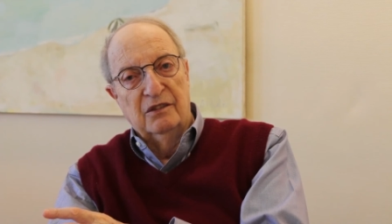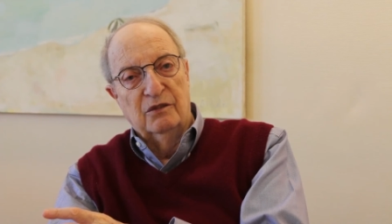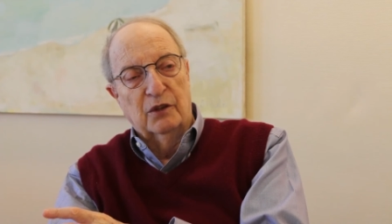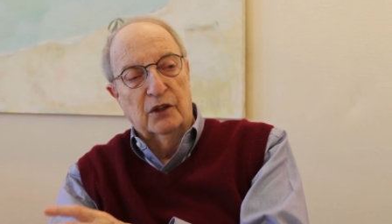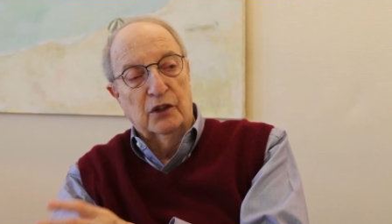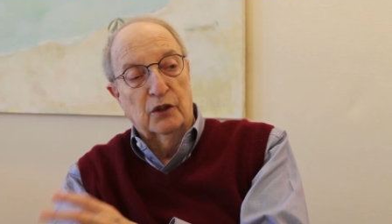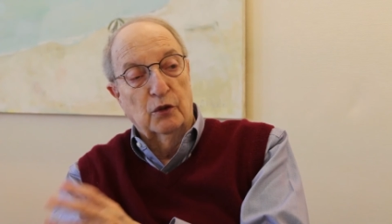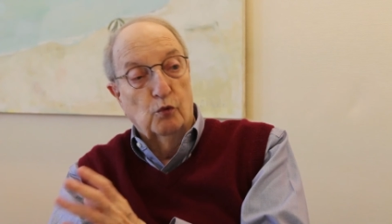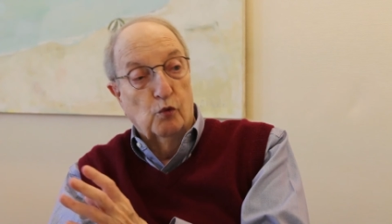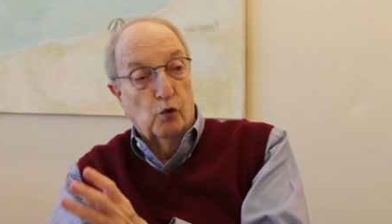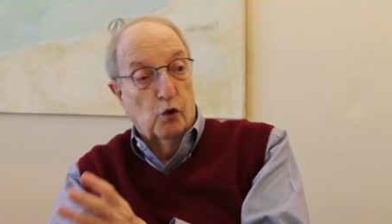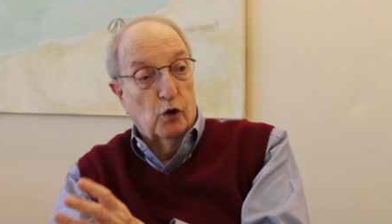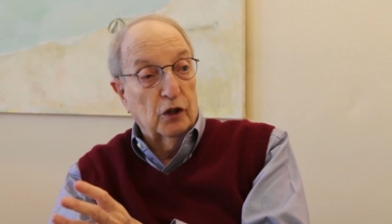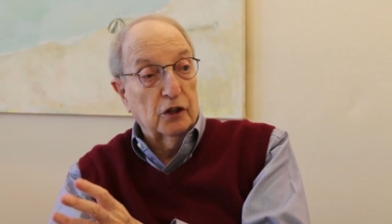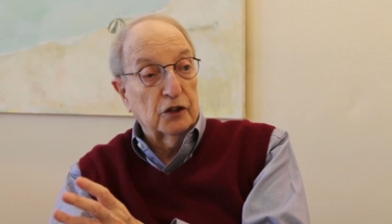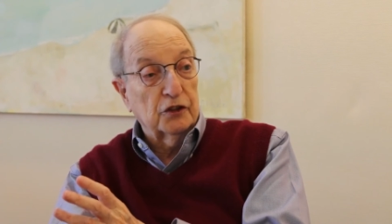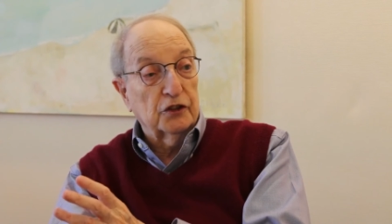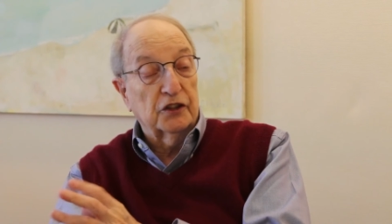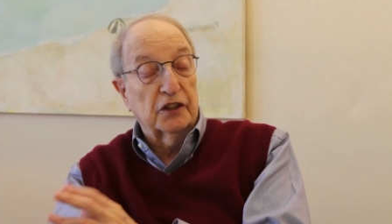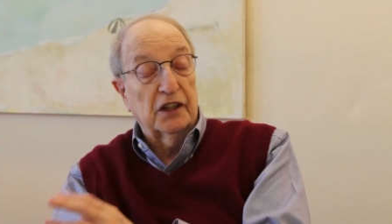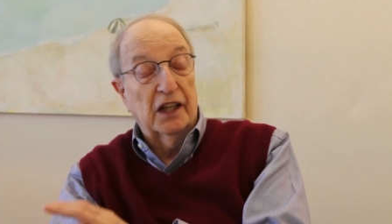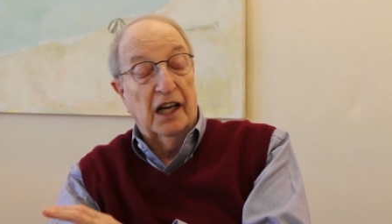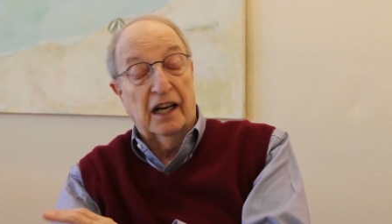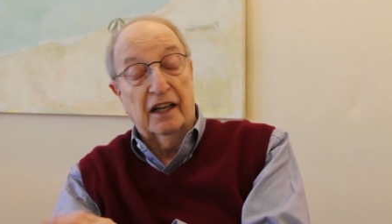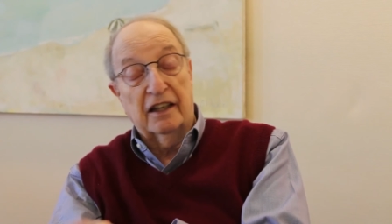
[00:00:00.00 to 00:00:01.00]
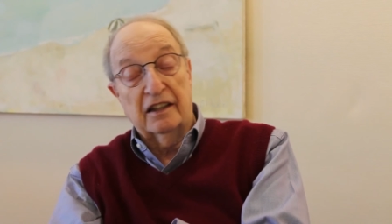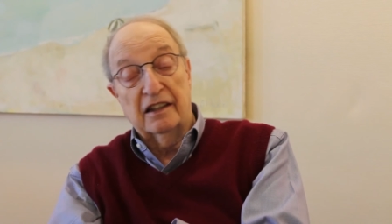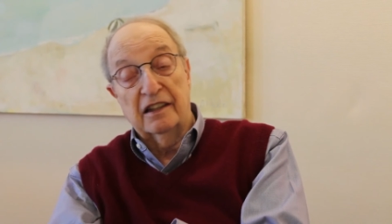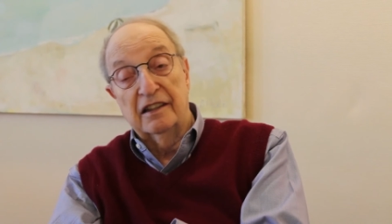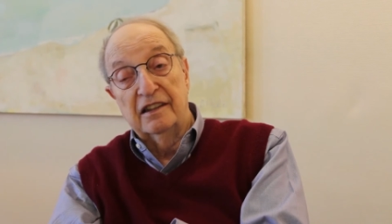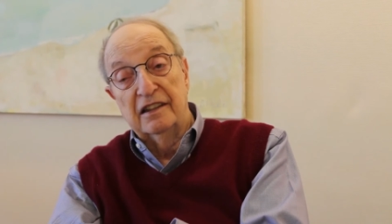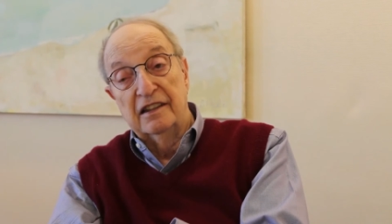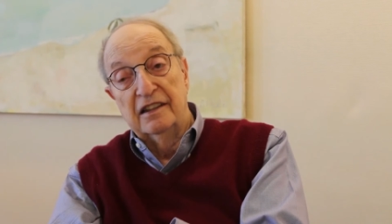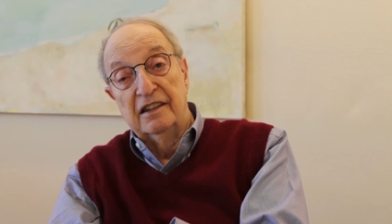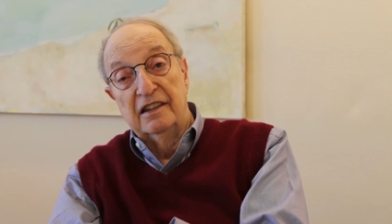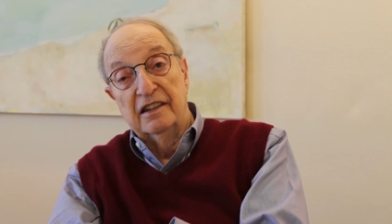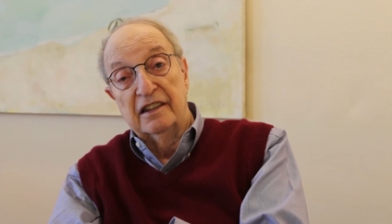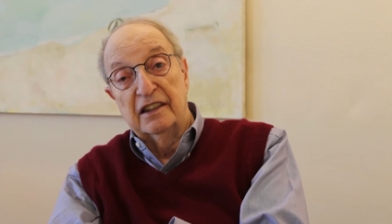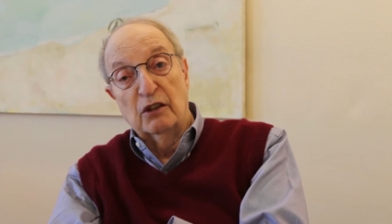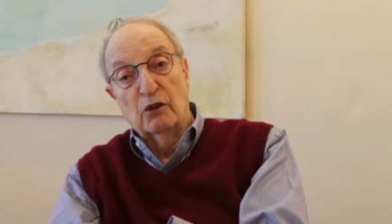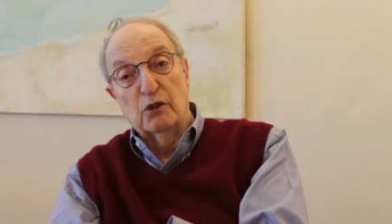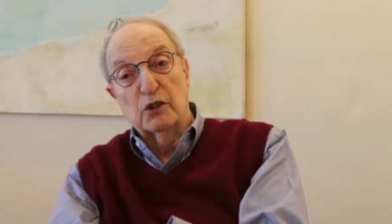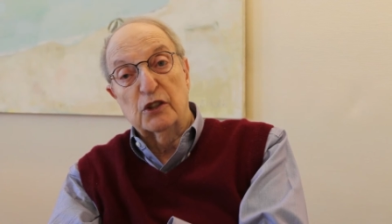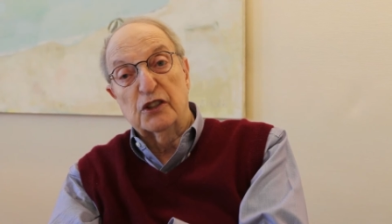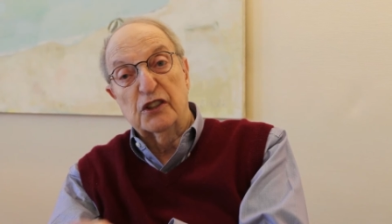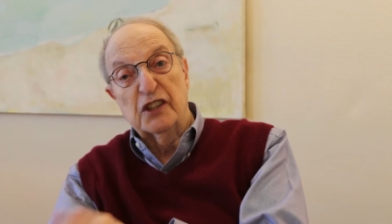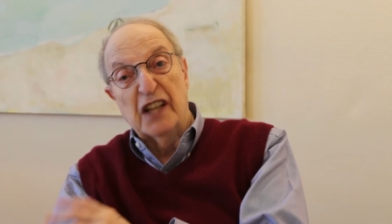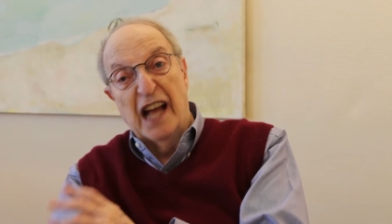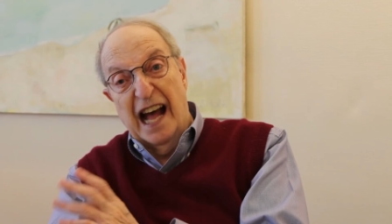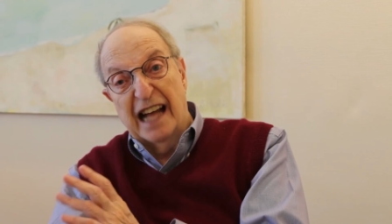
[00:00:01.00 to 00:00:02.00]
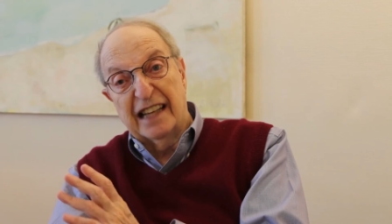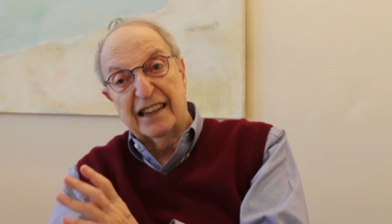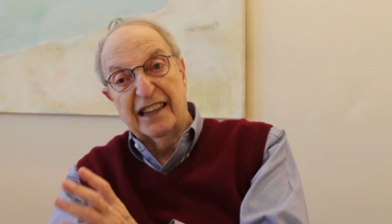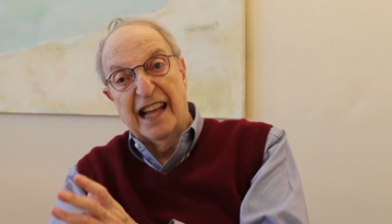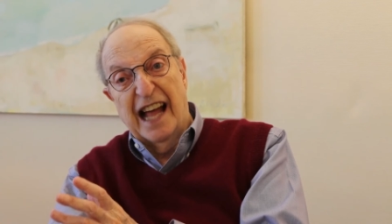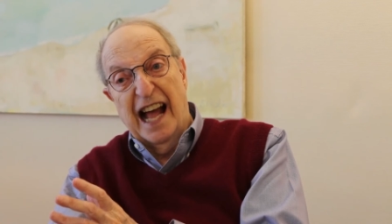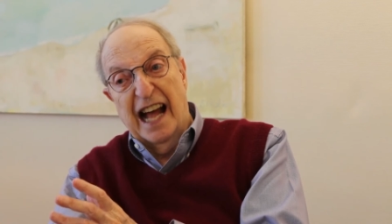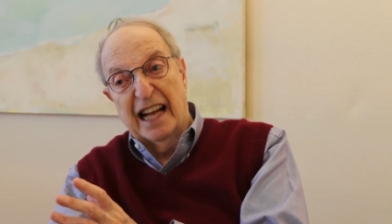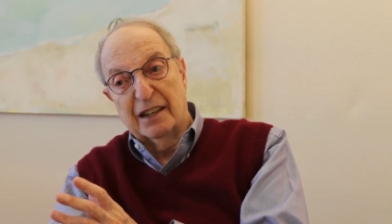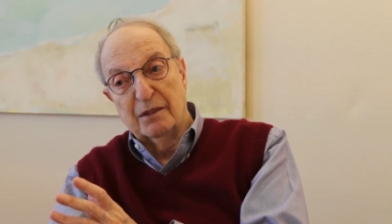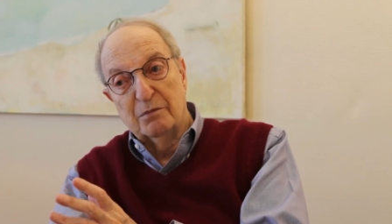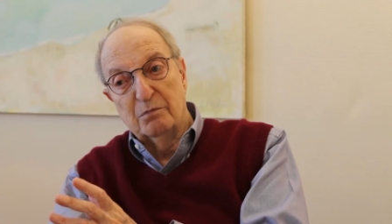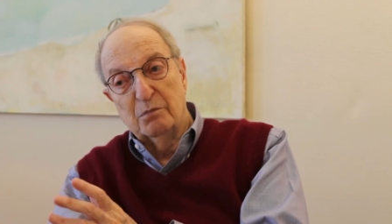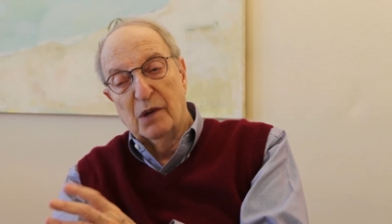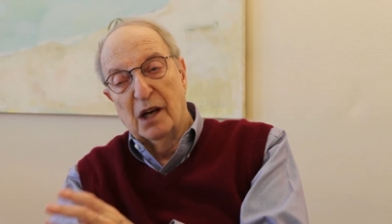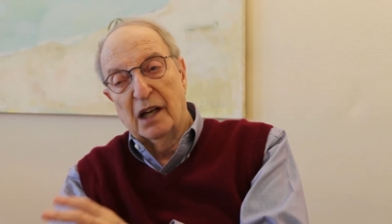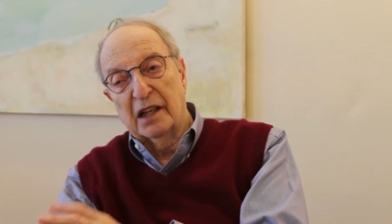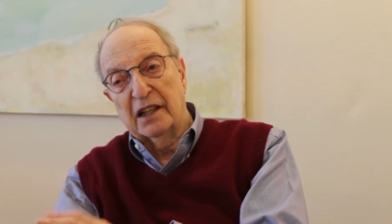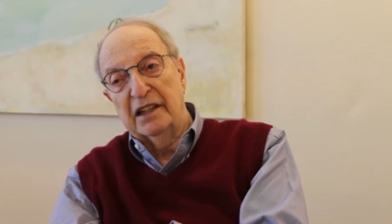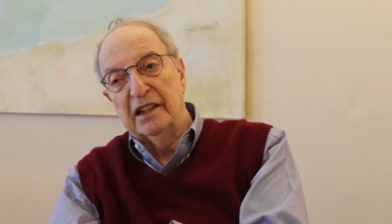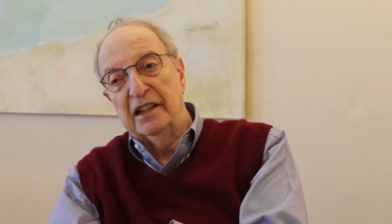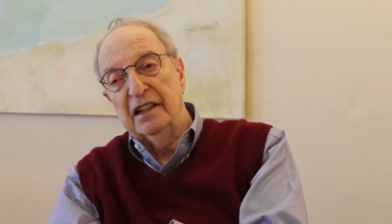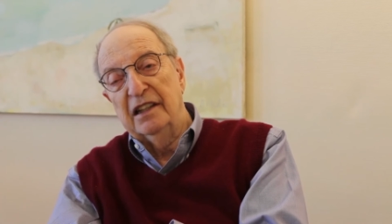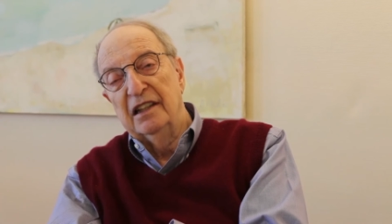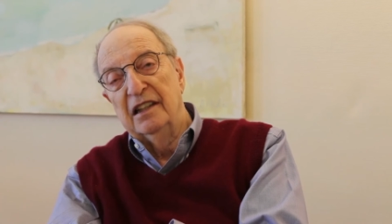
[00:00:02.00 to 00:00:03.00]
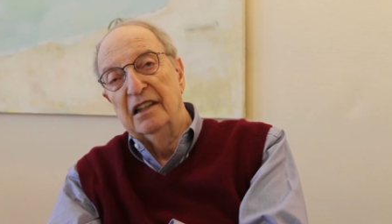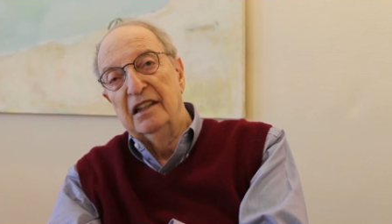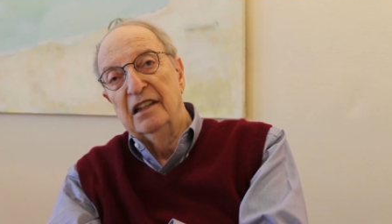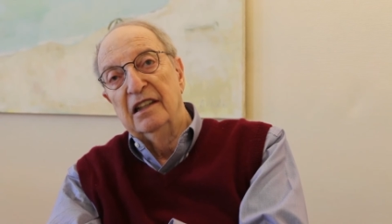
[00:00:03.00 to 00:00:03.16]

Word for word: when the war started. There was not a lot of money.